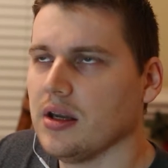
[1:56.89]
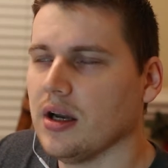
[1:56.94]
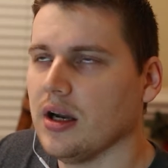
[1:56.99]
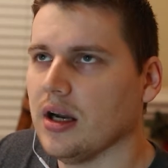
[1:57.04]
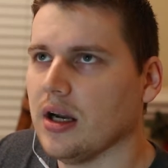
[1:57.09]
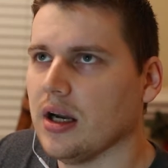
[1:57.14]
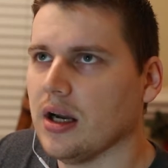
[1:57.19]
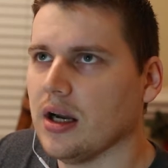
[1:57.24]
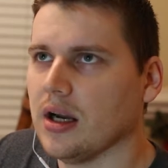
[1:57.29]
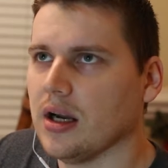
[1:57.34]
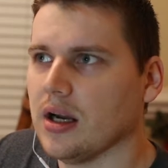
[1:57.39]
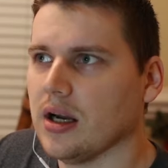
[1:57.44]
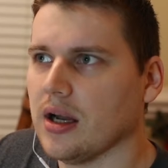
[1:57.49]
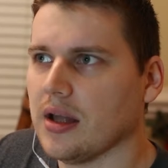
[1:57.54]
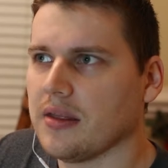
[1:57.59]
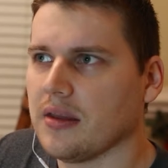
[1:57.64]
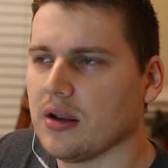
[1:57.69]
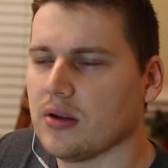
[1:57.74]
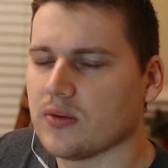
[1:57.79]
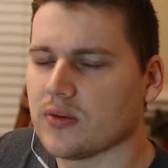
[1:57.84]
I
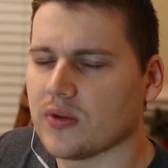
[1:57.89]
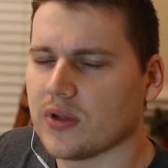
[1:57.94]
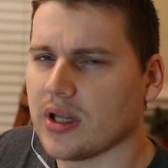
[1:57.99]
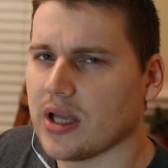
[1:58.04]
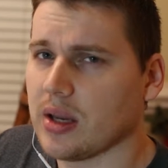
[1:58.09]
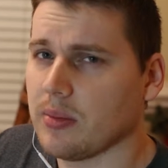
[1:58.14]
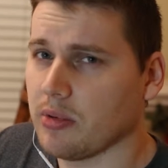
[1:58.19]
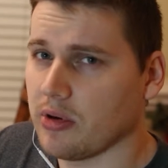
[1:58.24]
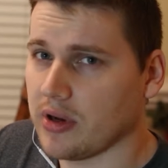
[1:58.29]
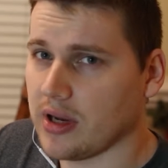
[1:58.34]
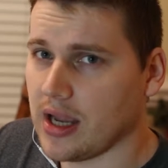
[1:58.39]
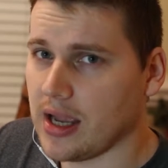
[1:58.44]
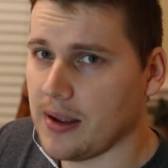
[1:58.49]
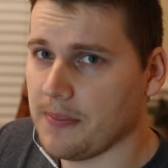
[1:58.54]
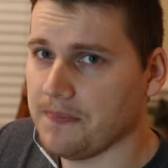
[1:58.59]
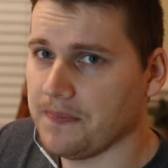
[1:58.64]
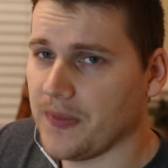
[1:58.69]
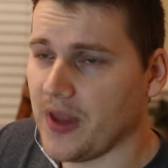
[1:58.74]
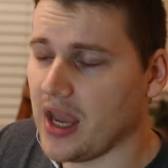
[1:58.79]
think it was Labor Day.